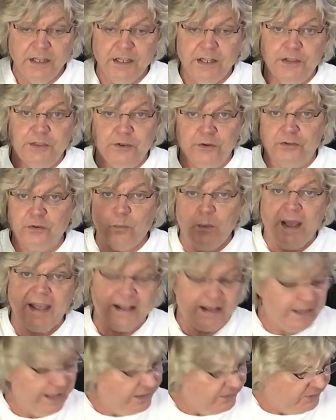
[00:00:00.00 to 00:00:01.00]
There's a way
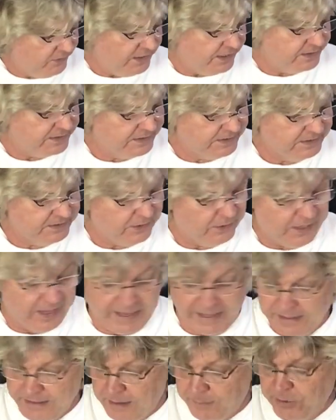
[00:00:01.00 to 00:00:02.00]
against this,
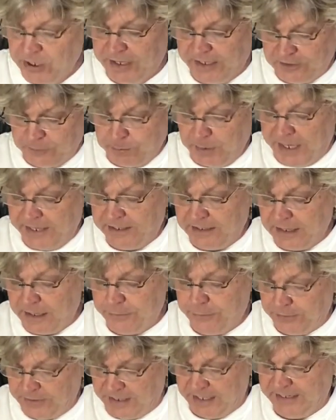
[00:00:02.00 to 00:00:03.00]
okay? And I'm going to explain
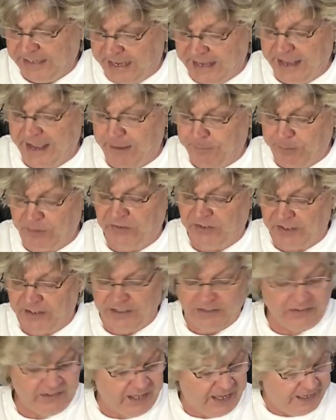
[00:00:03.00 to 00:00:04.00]
another thing that happens in
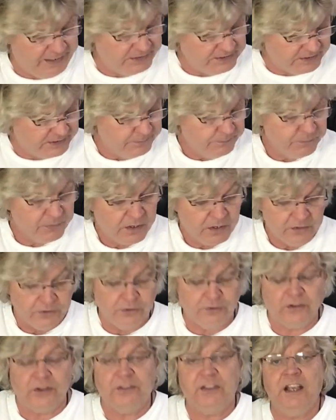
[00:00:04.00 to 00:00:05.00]
this case.
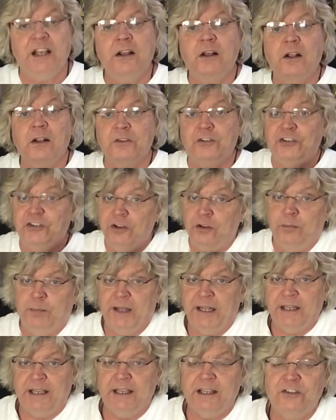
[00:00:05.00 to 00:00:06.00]
There's a thing called shill
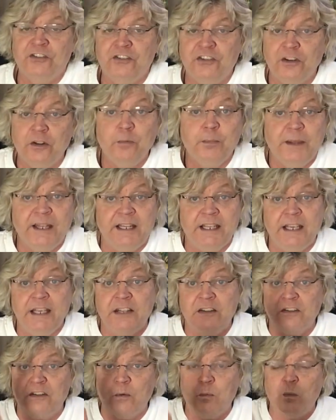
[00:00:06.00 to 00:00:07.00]
bidding, and shill bidding
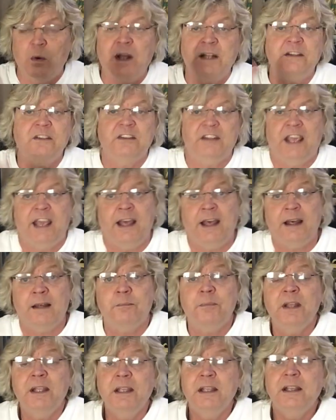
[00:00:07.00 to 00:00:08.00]
is the one
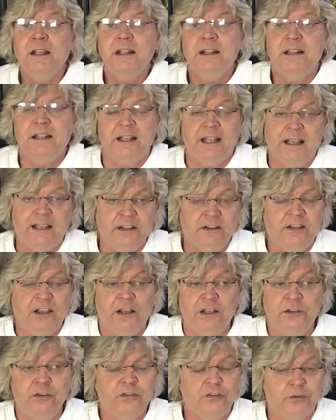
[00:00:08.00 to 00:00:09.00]
scam that I can tell
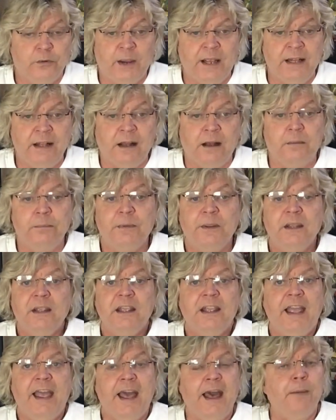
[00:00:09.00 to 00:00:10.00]
you straight up
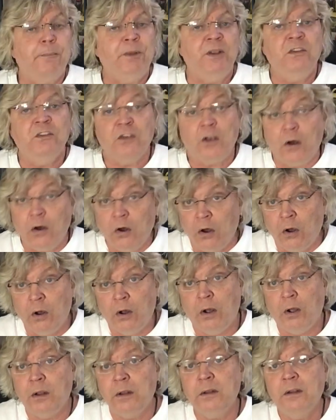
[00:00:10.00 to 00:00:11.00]
happens
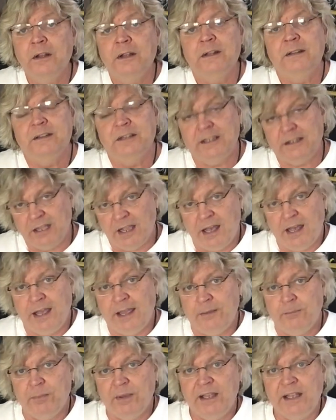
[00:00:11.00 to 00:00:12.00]
all the
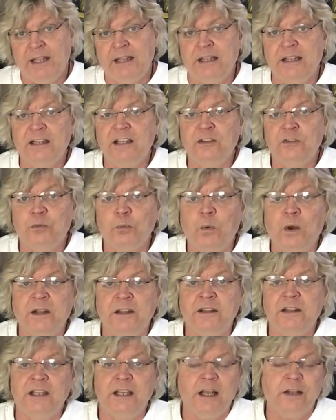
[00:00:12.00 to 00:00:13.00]
time, and it is one
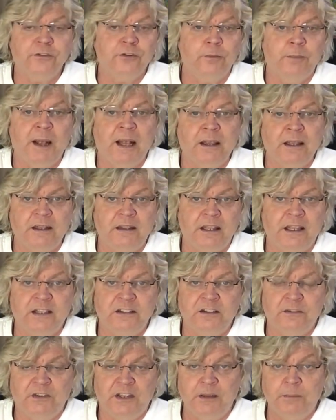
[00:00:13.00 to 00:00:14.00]
of the underbelly
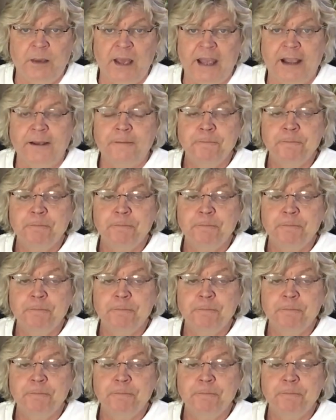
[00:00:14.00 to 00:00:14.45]
things of eBay.